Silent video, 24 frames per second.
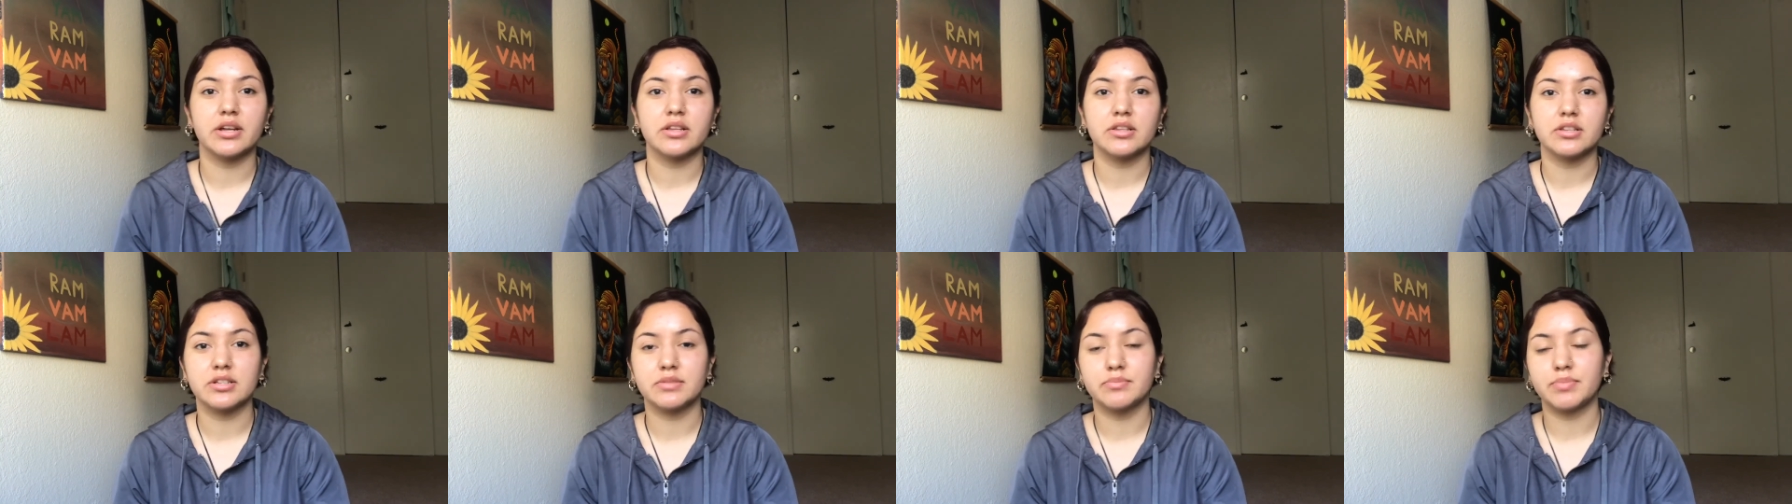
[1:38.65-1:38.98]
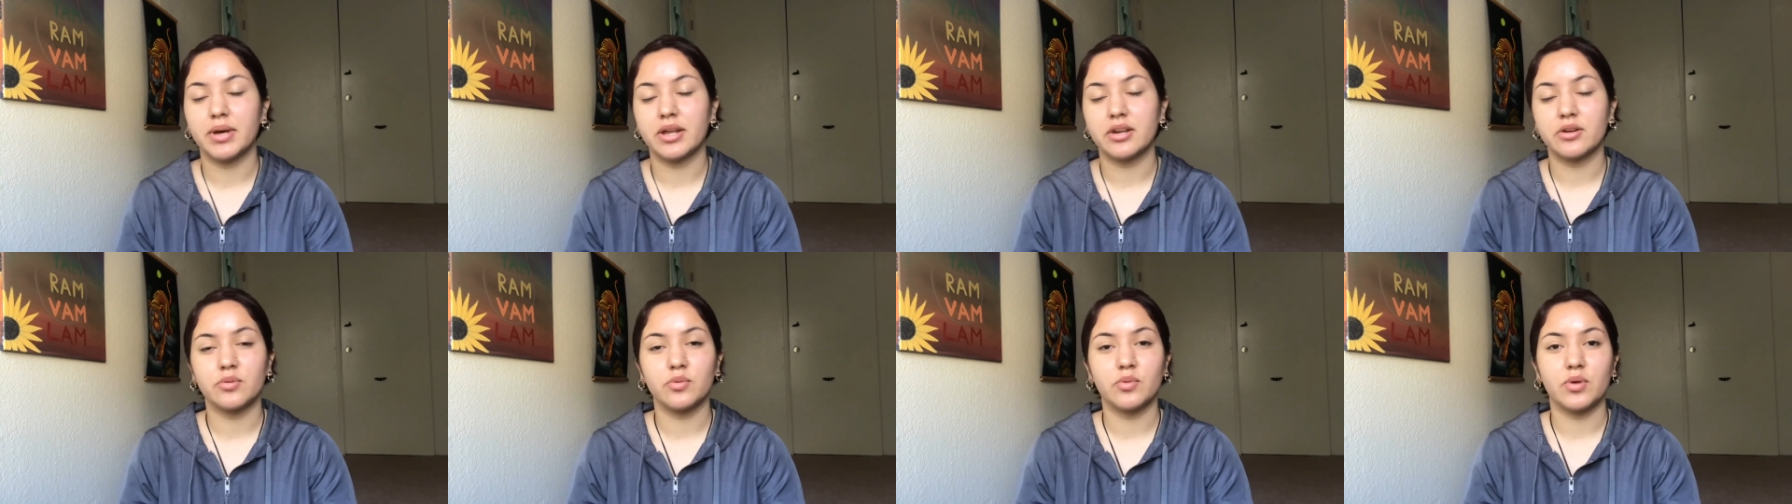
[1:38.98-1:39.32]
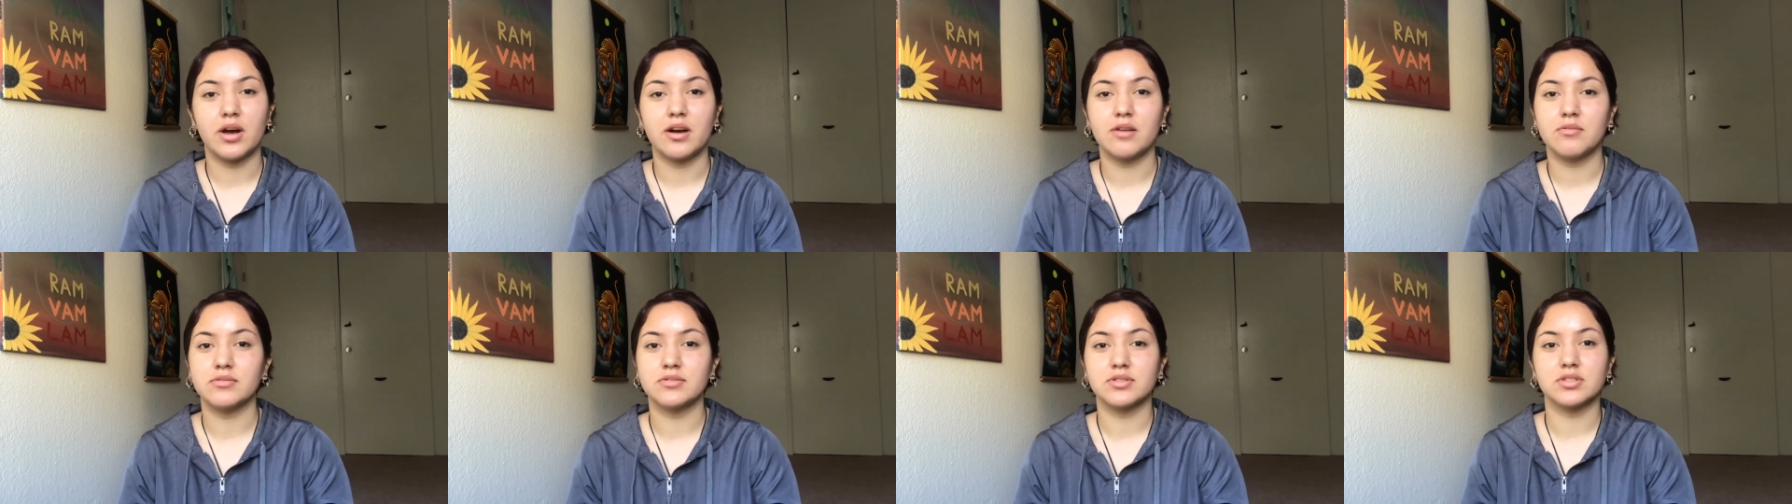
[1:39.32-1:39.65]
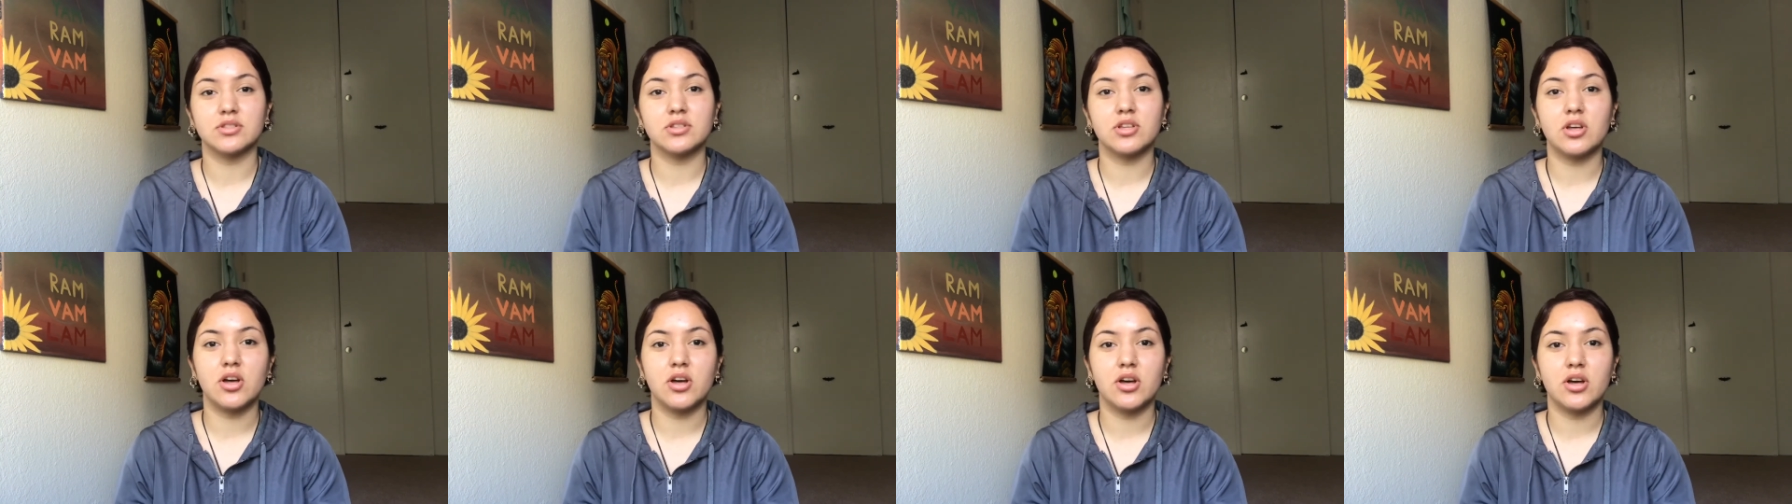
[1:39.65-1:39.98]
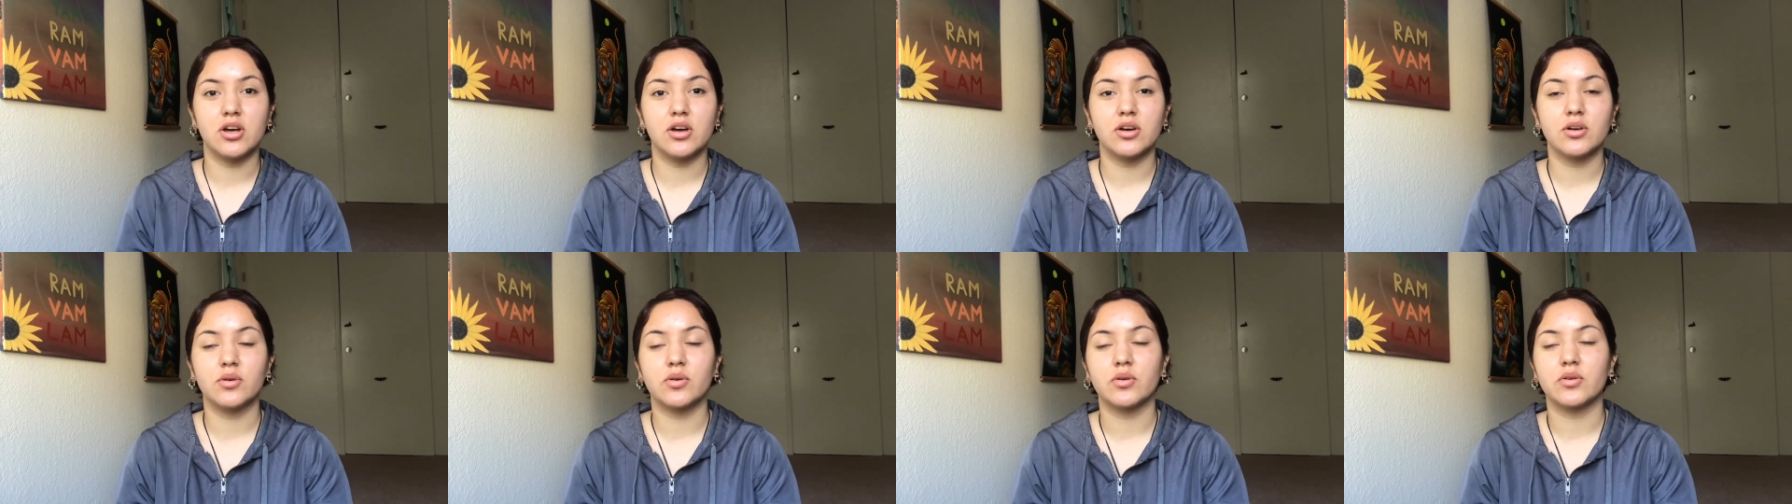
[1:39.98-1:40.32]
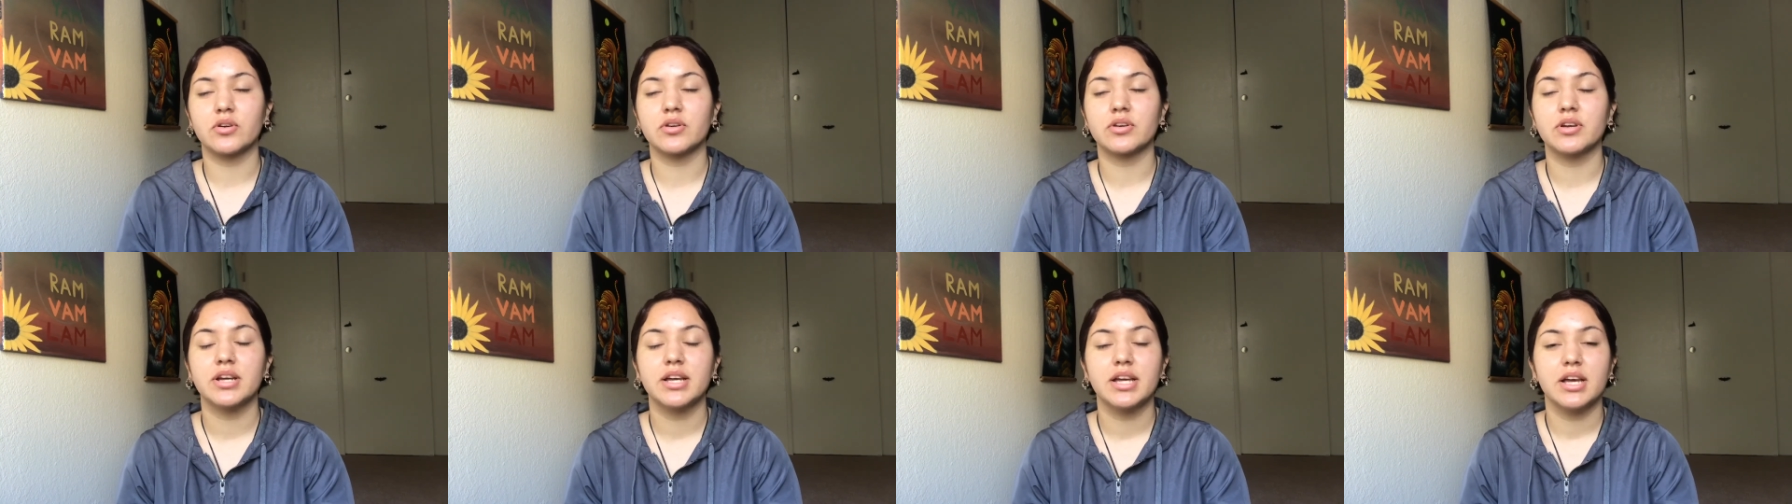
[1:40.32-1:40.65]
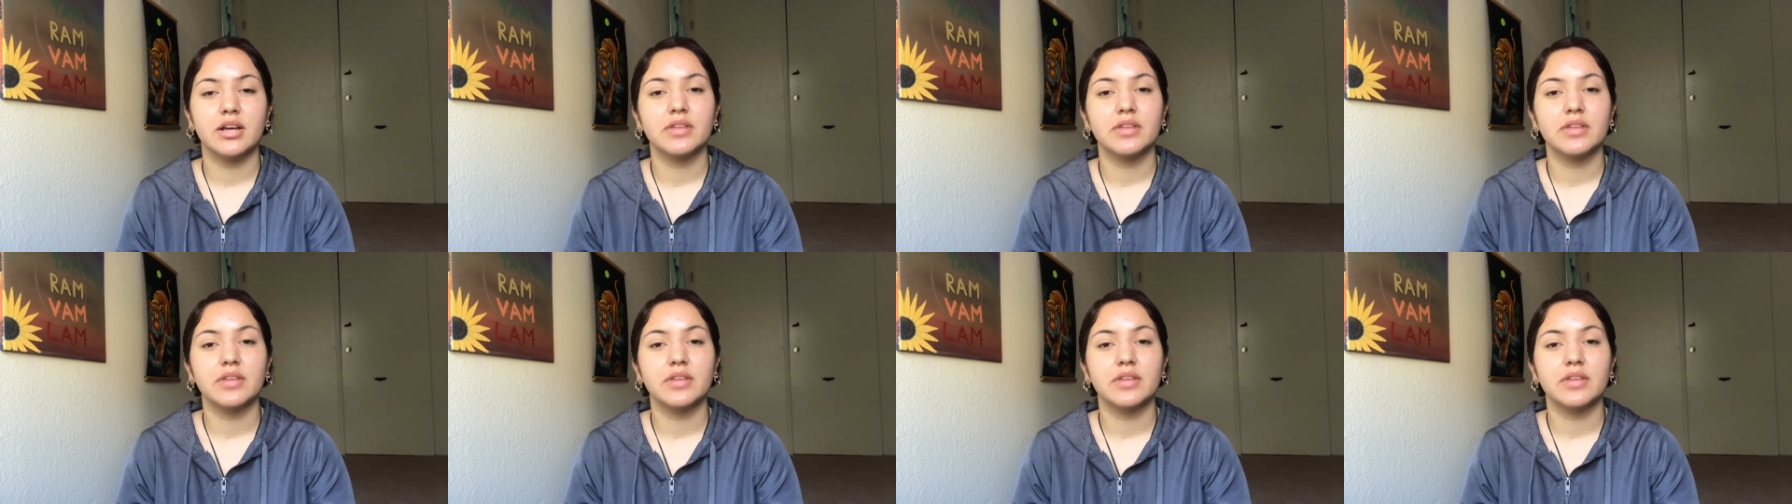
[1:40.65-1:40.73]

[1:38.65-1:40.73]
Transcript: looked better while it was long, or